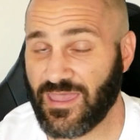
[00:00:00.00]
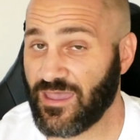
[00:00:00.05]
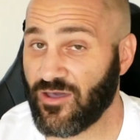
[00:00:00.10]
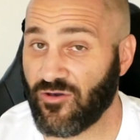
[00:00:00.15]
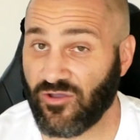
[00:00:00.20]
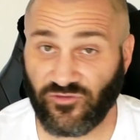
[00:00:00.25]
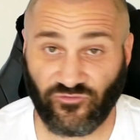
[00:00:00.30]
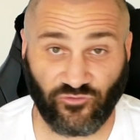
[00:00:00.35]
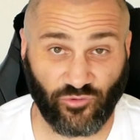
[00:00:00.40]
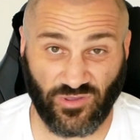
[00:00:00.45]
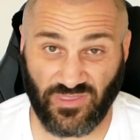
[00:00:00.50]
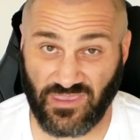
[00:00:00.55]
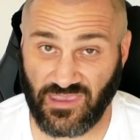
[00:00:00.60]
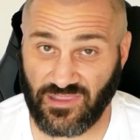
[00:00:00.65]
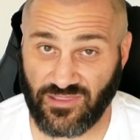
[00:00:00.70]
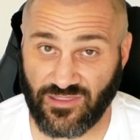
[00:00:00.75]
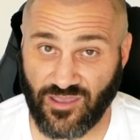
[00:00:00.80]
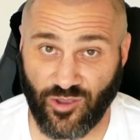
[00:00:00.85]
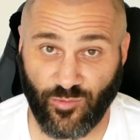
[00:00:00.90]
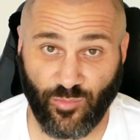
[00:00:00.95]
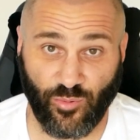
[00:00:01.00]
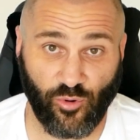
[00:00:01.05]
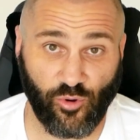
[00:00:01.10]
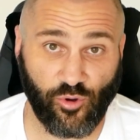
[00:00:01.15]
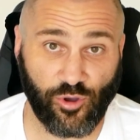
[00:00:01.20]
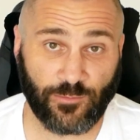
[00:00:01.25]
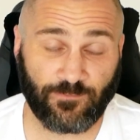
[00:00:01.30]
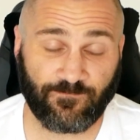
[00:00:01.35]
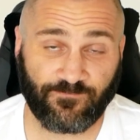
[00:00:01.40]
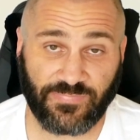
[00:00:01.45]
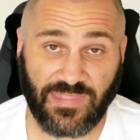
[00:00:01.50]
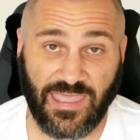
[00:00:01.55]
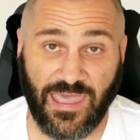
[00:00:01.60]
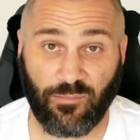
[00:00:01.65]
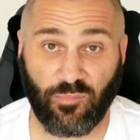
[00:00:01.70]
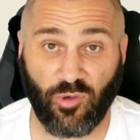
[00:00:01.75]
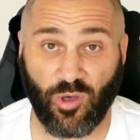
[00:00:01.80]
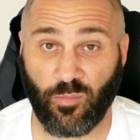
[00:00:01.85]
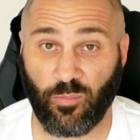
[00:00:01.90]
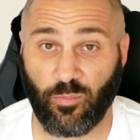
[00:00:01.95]
I enjoy the INDO board.
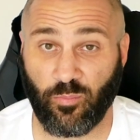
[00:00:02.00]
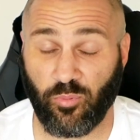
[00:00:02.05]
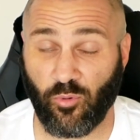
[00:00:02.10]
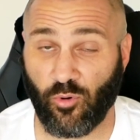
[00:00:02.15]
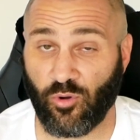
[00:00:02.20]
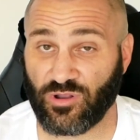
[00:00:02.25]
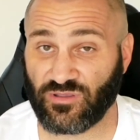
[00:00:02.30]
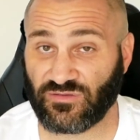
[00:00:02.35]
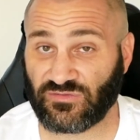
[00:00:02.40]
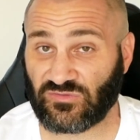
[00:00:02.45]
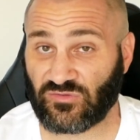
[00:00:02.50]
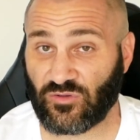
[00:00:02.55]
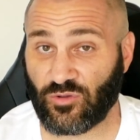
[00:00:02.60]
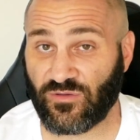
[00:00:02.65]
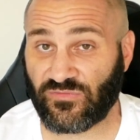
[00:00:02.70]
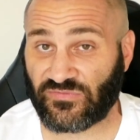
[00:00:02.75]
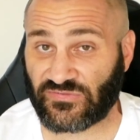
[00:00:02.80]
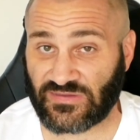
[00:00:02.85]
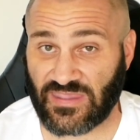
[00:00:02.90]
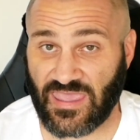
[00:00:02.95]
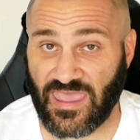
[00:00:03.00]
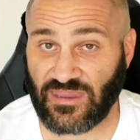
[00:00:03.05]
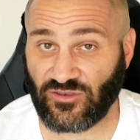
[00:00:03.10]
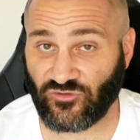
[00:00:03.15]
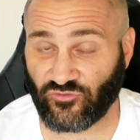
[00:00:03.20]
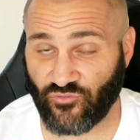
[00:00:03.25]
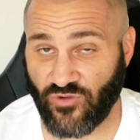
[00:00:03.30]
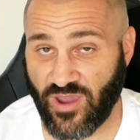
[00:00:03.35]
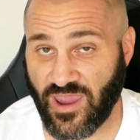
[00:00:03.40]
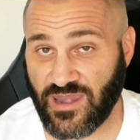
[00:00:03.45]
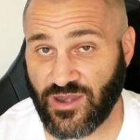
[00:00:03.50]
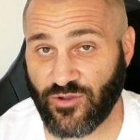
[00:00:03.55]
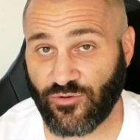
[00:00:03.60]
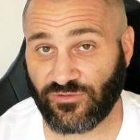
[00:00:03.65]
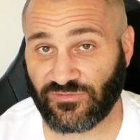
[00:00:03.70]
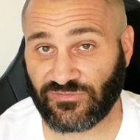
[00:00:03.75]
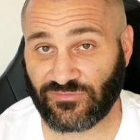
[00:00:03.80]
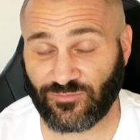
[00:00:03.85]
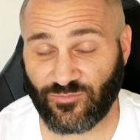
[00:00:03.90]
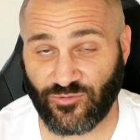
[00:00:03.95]
I bought a surf skate trainer,
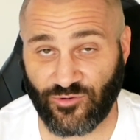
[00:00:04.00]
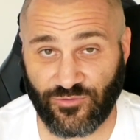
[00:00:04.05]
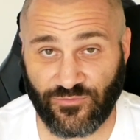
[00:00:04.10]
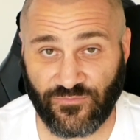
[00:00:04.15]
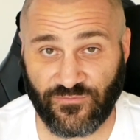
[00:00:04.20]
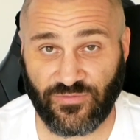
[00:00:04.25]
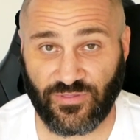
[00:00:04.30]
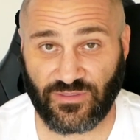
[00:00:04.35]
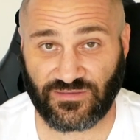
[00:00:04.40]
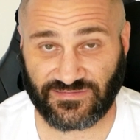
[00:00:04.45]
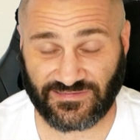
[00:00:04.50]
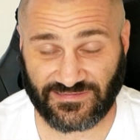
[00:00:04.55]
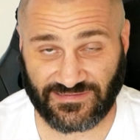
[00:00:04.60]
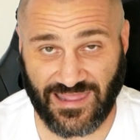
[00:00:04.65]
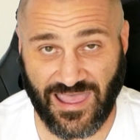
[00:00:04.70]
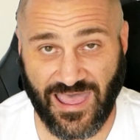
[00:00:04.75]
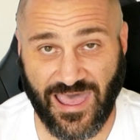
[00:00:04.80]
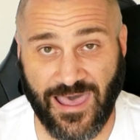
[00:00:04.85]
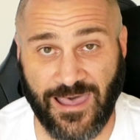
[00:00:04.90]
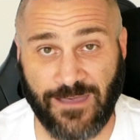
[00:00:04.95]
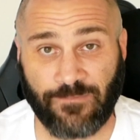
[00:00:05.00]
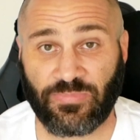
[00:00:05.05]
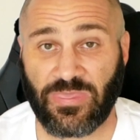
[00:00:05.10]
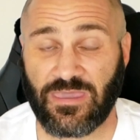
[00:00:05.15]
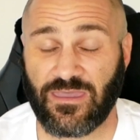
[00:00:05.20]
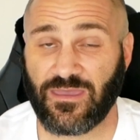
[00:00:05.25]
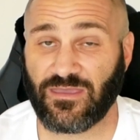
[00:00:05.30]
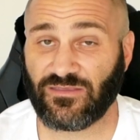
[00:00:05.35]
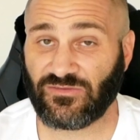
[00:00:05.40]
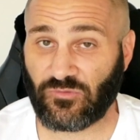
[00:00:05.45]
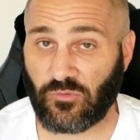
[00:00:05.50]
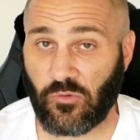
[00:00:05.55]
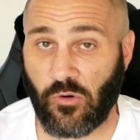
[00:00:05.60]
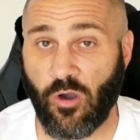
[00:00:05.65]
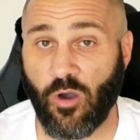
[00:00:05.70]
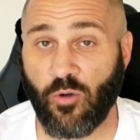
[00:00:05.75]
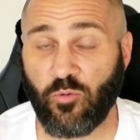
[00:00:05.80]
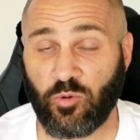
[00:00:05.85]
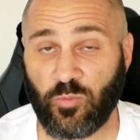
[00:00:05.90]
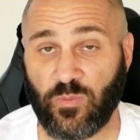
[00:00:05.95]
a Smooth Star, so
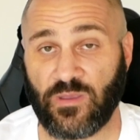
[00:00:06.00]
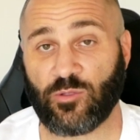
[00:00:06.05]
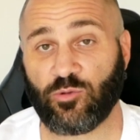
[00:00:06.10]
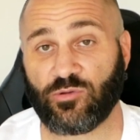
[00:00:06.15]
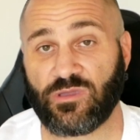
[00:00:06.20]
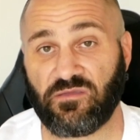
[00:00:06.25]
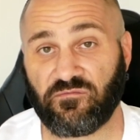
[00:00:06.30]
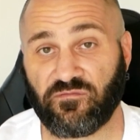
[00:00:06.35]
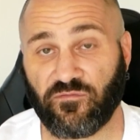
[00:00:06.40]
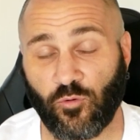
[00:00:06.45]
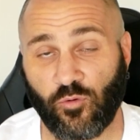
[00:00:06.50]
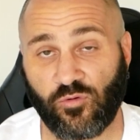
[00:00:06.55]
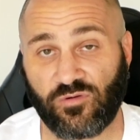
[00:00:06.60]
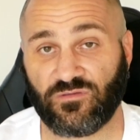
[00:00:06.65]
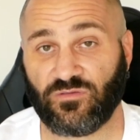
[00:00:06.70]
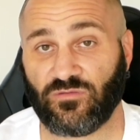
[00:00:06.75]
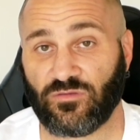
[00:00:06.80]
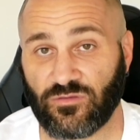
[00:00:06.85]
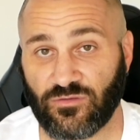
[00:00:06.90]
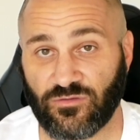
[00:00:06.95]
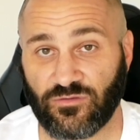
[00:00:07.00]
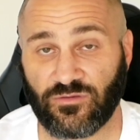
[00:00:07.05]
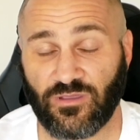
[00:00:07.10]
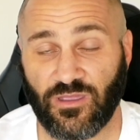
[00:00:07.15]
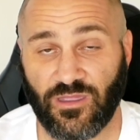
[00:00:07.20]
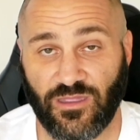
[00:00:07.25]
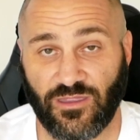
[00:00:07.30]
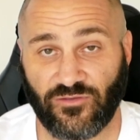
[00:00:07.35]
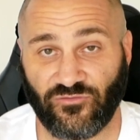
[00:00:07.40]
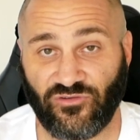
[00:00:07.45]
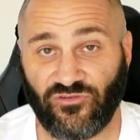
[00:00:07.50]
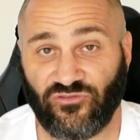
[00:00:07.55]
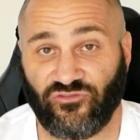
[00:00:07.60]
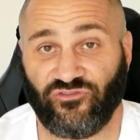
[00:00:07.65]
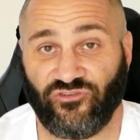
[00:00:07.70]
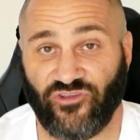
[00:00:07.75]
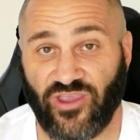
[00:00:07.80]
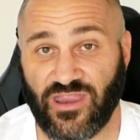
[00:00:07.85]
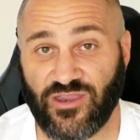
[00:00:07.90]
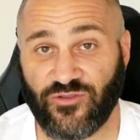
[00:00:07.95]
I would be looking forward to just
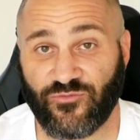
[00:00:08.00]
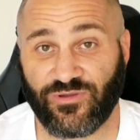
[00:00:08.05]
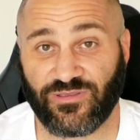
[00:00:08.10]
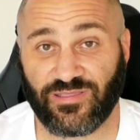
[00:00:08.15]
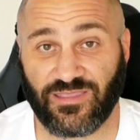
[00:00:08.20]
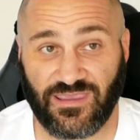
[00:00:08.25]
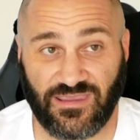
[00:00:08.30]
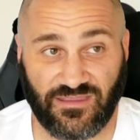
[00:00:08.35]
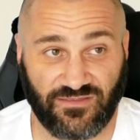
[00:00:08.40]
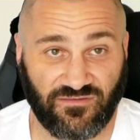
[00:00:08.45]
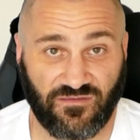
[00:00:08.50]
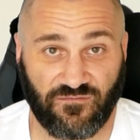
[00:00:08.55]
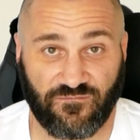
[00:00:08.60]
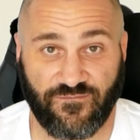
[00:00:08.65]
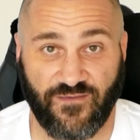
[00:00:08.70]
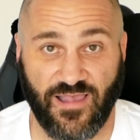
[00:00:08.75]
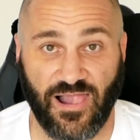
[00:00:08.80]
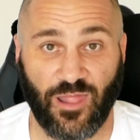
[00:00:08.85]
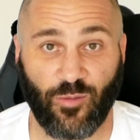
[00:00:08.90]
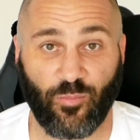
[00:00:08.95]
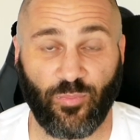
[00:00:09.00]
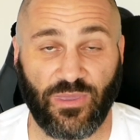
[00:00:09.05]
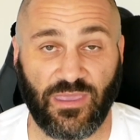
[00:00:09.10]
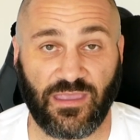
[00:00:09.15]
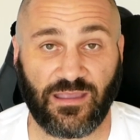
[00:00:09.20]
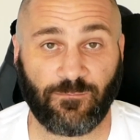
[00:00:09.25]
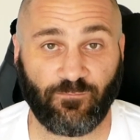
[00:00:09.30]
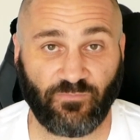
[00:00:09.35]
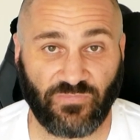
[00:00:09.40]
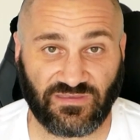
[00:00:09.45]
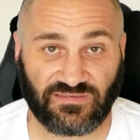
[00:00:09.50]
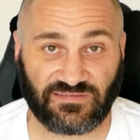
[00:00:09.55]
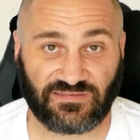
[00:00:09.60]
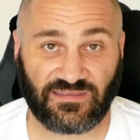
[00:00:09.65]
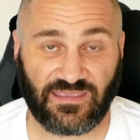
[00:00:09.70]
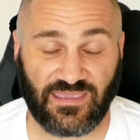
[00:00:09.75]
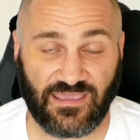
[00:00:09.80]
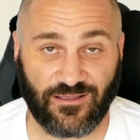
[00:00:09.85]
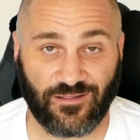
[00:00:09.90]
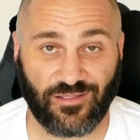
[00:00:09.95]
genuinely developing the
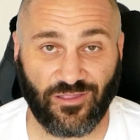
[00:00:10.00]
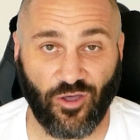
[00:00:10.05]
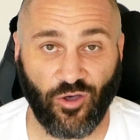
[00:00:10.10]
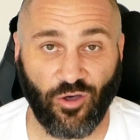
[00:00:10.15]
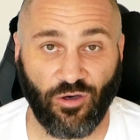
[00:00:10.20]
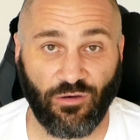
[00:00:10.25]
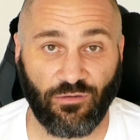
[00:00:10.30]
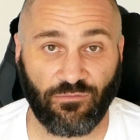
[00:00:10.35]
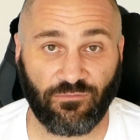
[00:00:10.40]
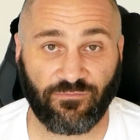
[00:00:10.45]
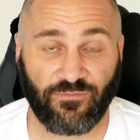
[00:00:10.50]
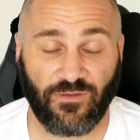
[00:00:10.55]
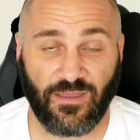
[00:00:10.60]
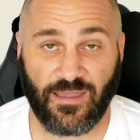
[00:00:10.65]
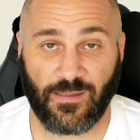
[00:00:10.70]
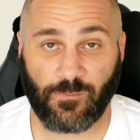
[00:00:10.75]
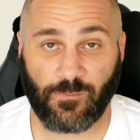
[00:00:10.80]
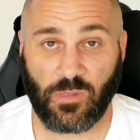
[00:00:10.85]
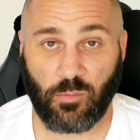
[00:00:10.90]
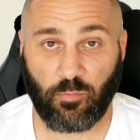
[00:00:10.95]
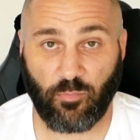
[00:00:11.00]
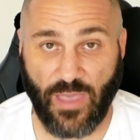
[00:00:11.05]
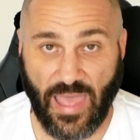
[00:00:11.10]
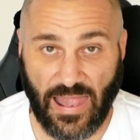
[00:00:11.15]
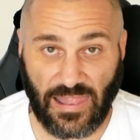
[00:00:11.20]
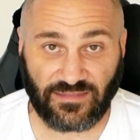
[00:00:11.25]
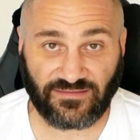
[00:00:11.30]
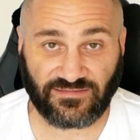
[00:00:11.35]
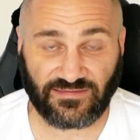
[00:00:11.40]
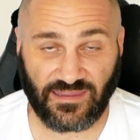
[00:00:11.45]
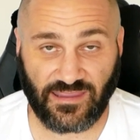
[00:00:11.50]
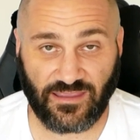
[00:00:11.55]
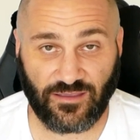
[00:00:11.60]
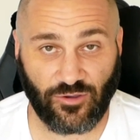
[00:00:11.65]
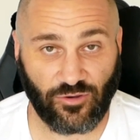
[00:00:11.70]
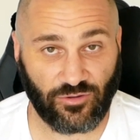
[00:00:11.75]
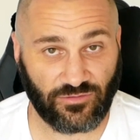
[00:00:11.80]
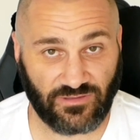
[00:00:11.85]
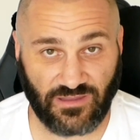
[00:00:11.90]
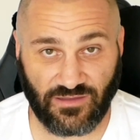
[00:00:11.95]
skill of balancing
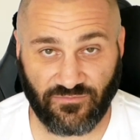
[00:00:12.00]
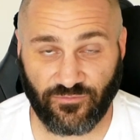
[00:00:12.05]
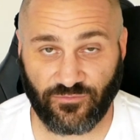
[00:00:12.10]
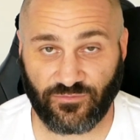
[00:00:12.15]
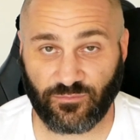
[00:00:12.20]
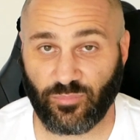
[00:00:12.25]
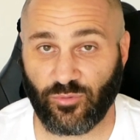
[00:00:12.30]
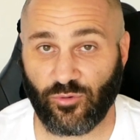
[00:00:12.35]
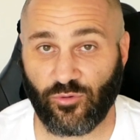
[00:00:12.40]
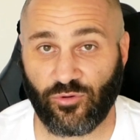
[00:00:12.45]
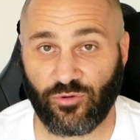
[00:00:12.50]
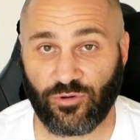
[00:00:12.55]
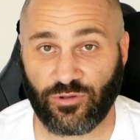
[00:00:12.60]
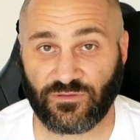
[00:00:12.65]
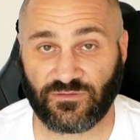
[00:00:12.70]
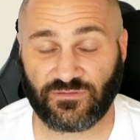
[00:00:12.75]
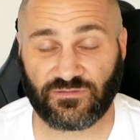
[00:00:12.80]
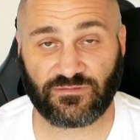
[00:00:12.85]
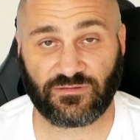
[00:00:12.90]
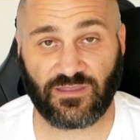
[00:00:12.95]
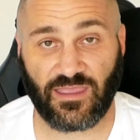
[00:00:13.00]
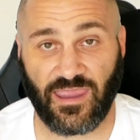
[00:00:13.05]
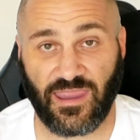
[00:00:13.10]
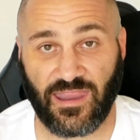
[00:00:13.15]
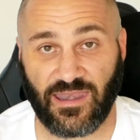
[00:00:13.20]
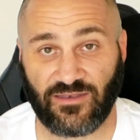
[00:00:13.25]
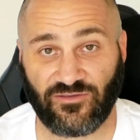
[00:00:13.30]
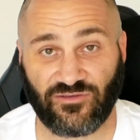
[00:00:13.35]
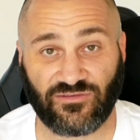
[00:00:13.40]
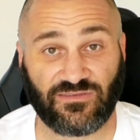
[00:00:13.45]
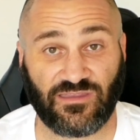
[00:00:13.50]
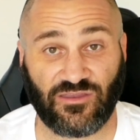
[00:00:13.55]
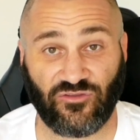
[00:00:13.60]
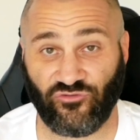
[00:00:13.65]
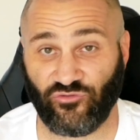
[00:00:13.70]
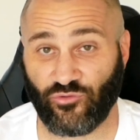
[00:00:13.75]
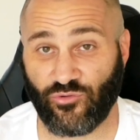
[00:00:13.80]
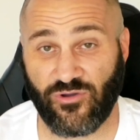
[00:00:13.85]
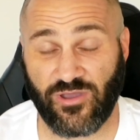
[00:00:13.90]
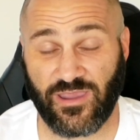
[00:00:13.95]
on different boards and just
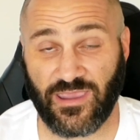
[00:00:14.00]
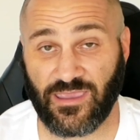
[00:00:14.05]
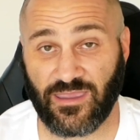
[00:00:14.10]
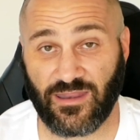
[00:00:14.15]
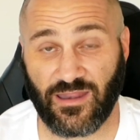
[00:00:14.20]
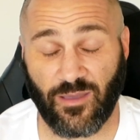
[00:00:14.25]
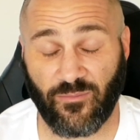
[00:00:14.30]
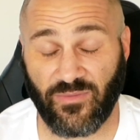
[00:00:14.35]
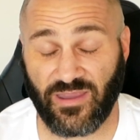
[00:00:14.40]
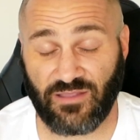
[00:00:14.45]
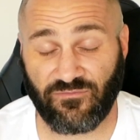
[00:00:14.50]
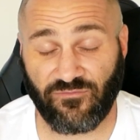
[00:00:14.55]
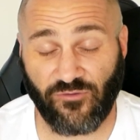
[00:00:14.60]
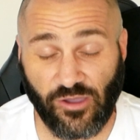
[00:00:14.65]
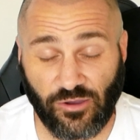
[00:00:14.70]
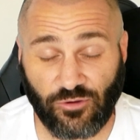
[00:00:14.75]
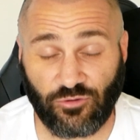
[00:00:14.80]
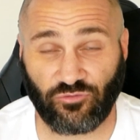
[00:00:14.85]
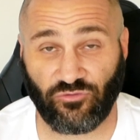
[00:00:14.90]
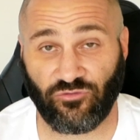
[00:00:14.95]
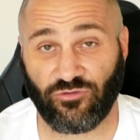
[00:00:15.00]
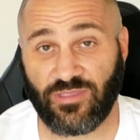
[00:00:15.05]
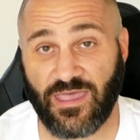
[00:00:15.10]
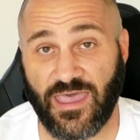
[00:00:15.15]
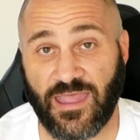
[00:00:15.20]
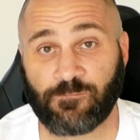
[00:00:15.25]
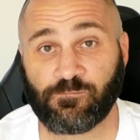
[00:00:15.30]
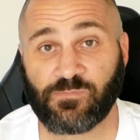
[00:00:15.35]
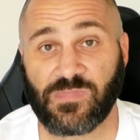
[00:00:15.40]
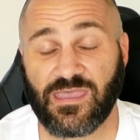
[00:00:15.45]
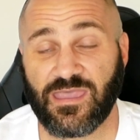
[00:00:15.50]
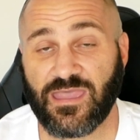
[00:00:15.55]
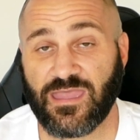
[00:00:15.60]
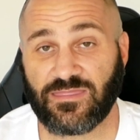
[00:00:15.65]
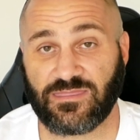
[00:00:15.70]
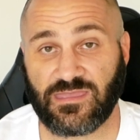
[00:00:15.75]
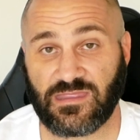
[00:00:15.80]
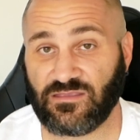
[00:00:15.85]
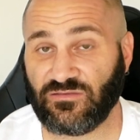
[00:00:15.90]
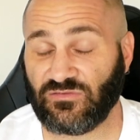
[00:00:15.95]
enjoying it. I mean, if I could do that,
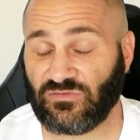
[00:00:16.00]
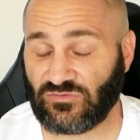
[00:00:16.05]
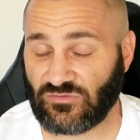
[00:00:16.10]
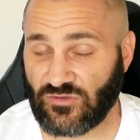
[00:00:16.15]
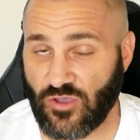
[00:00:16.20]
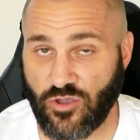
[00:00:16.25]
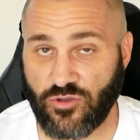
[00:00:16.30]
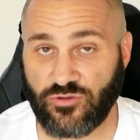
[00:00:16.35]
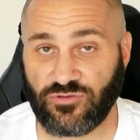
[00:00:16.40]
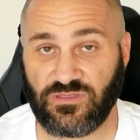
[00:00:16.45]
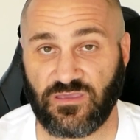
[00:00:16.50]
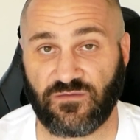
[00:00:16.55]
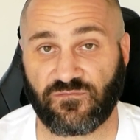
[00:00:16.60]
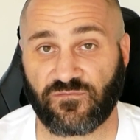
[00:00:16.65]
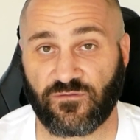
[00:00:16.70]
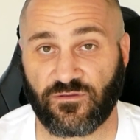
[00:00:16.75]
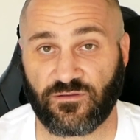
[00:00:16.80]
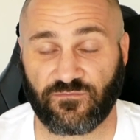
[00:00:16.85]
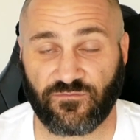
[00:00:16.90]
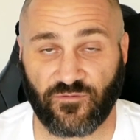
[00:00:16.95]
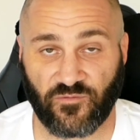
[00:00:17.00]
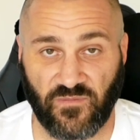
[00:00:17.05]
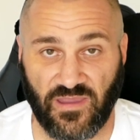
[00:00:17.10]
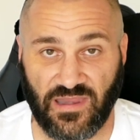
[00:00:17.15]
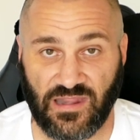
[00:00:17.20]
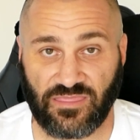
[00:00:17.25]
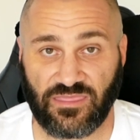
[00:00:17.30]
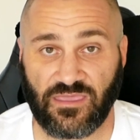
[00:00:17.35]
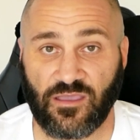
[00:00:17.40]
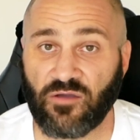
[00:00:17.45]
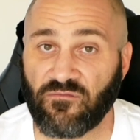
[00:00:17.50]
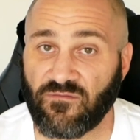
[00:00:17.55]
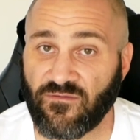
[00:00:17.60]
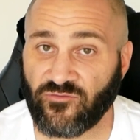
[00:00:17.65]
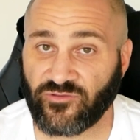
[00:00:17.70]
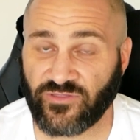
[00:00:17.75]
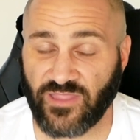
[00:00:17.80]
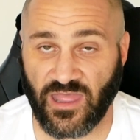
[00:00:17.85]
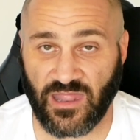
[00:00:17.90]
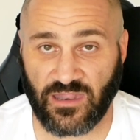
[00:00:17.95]
that is so different from anything I've
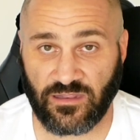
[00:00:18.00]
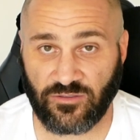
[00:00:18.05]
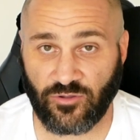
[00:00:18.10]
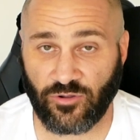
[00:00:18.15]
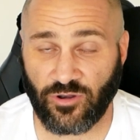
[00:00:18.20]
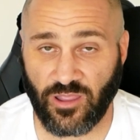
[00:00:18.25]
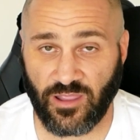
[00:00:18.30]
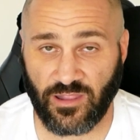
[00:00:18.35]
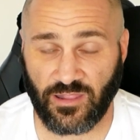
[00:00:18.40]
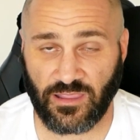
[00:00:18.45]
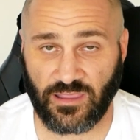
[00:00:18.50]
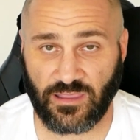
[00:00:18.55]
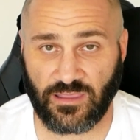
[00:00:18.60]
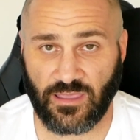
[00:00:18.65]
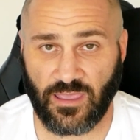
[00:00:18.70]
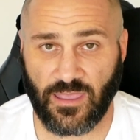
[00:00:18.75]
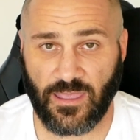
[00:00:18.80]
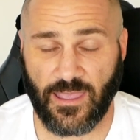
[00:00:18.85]
ever done, not only